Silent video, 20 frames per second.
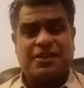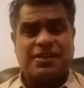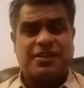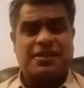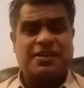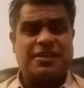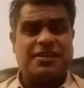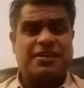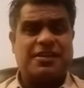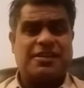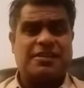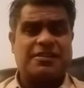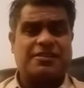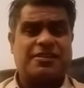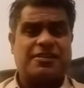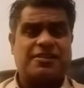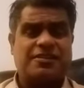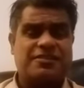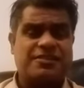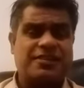earlier i
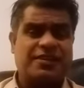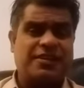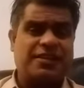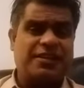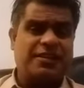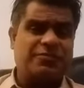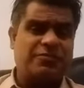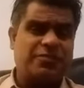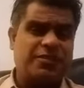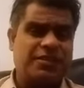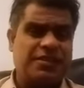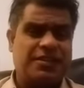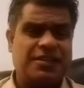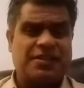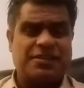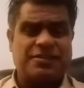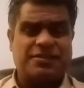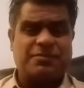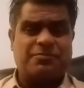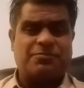can't send anyone there
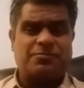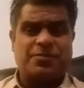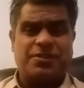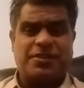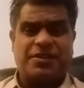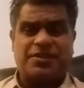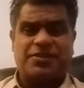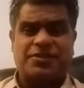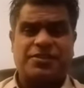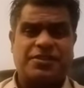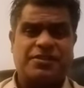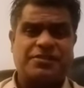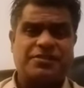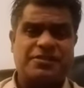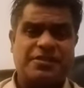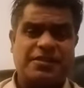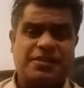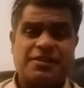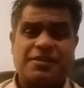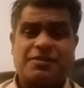are some predictions